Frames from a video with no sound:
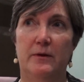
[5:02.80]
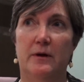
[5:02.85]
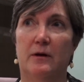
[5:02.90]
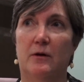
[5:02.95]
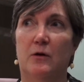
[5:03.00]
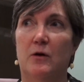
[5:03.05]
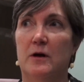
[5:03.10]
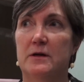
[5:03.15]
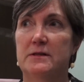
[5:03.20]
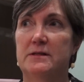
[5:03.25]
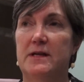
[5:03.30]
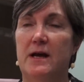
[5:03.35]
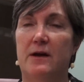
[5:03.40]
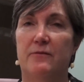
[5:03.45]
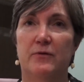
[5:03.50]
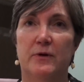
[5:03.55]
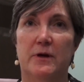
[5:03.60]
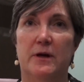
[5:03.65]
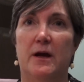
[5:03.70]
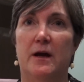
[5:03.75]
Across
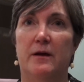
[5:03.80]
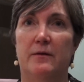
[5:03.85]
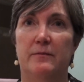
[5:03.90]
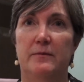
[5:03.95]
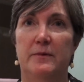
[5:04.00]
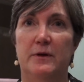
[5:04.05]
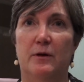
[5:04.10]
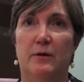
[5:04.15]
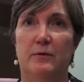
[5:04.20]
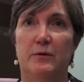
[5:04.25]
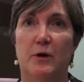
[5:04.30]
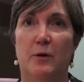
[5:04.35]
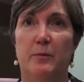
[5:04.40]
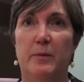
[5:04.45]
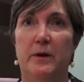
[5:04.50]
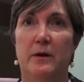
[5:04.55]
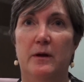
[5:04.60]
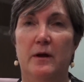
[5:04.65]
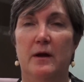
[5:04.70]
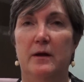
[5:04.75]
Africa,
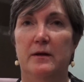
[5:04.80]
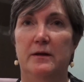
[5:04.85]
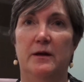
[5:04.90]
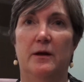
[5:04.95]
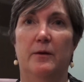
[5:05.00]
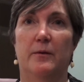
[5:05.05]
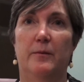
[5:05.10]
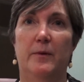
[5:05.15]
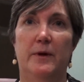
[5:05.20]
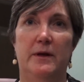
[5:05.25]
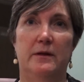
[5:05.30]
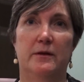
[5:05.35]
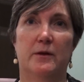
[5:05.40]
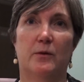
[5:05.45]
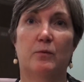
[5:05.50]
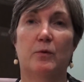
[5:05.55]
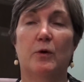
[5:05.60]
in the